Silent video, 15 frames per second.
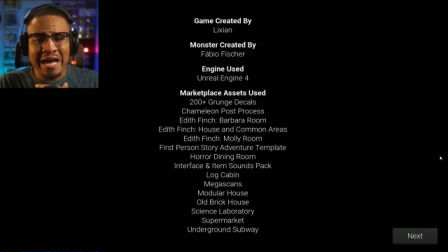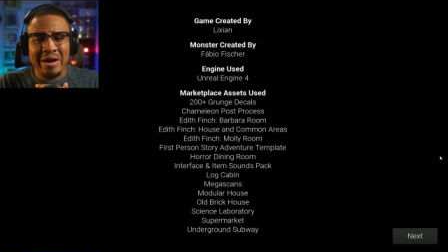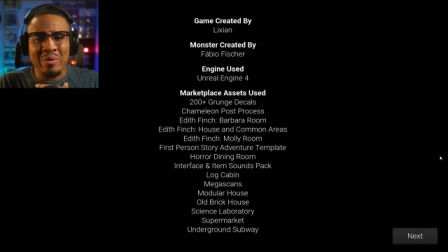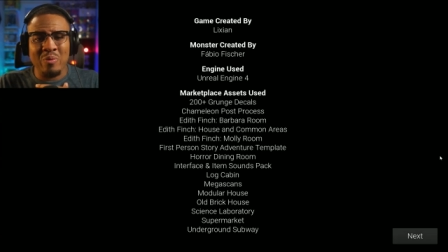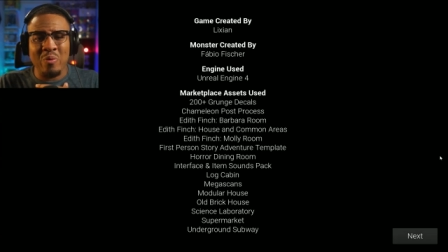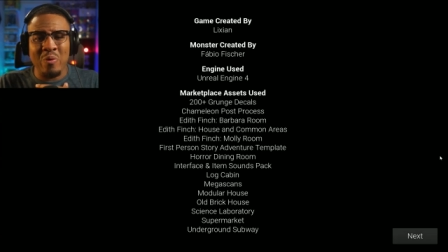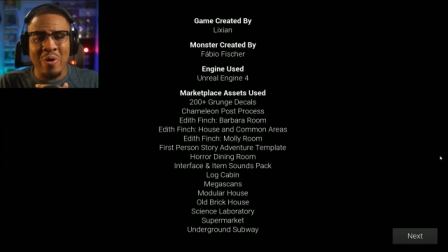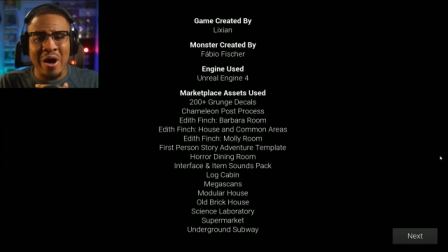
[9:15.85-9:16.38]

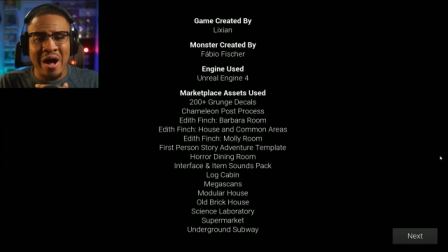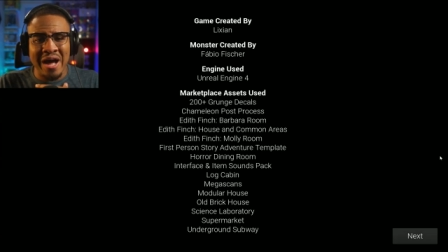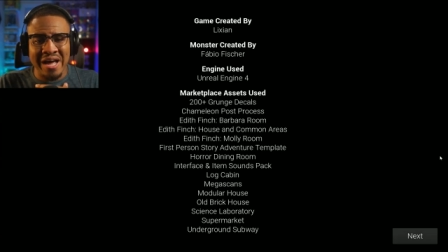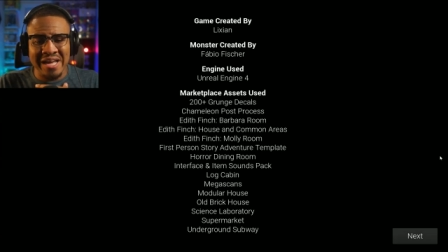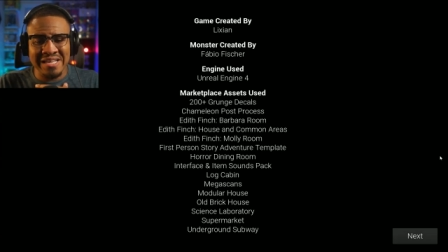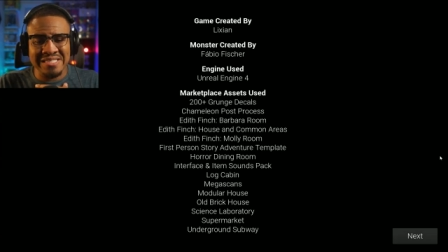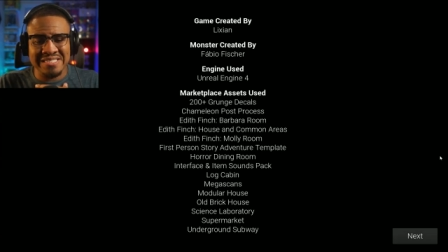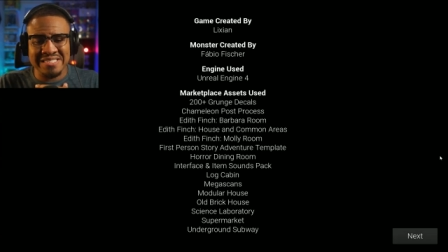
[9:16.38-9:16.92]

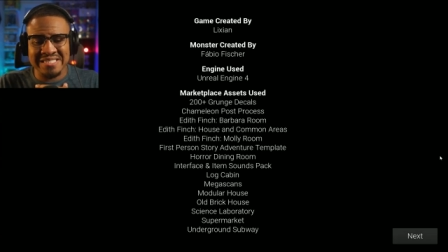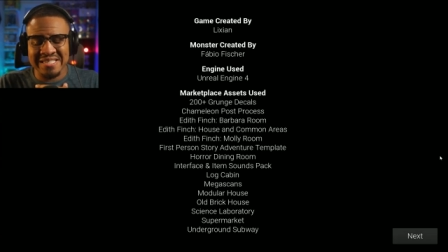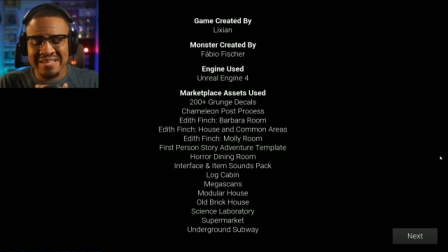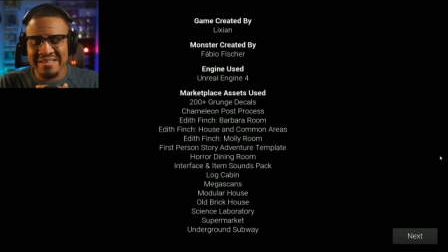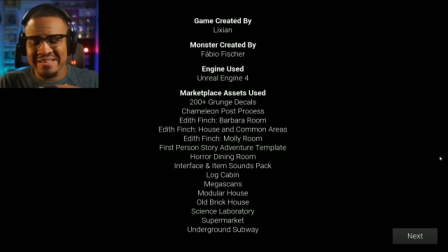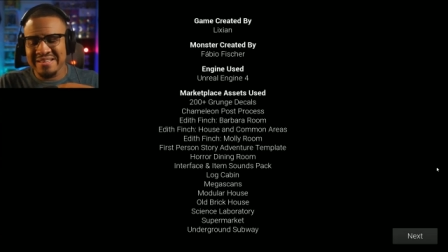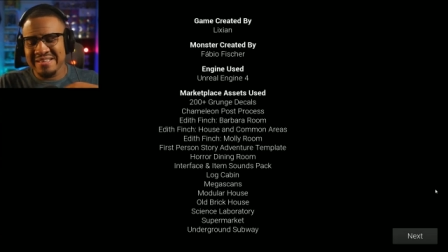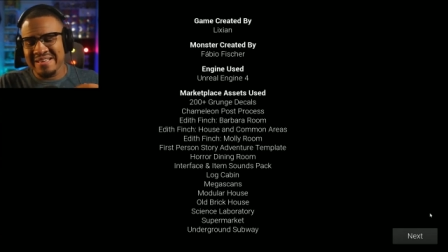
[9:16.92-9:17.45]
What?
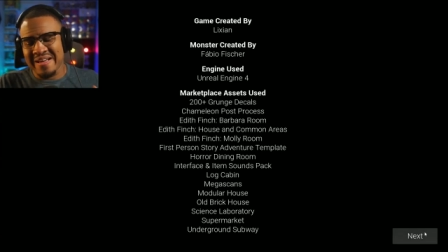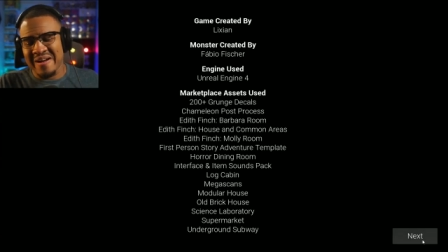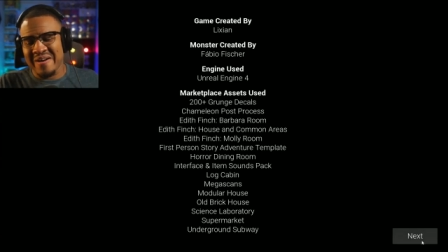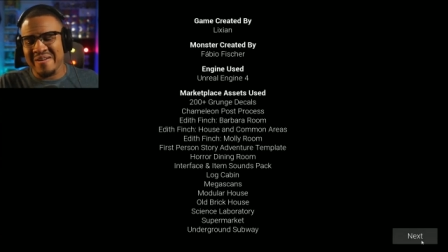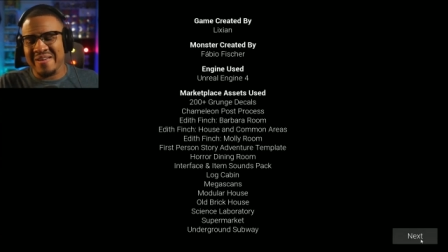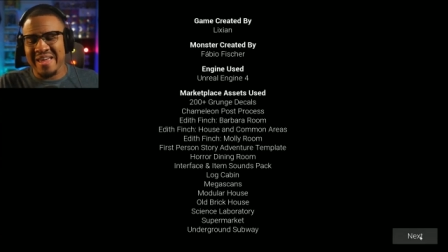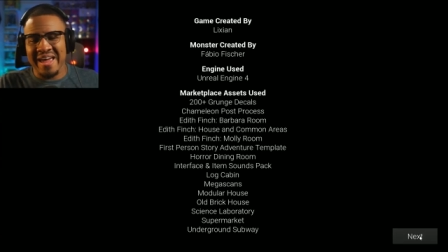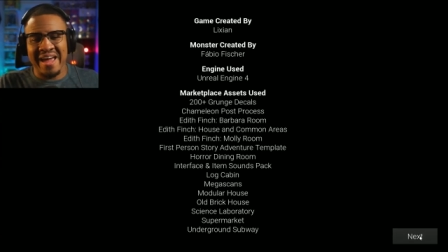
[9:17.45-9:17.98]

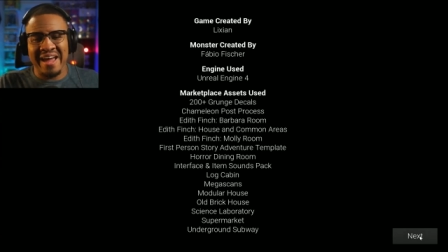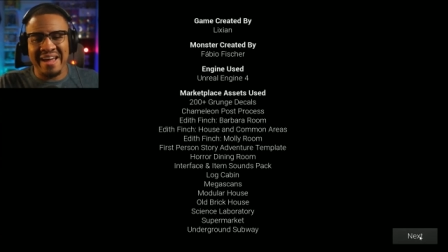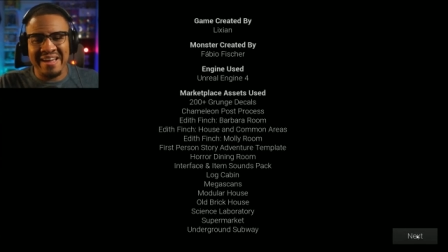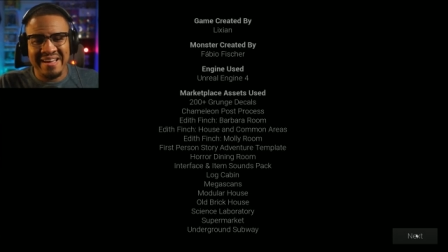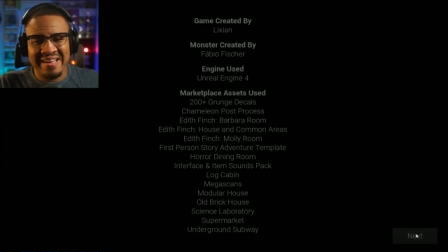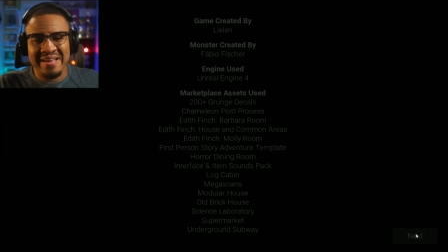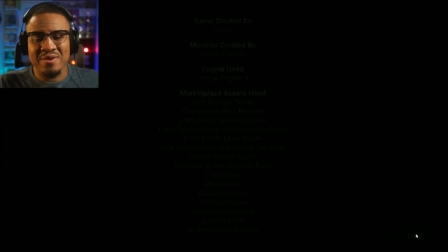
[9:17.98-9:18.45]
Okay.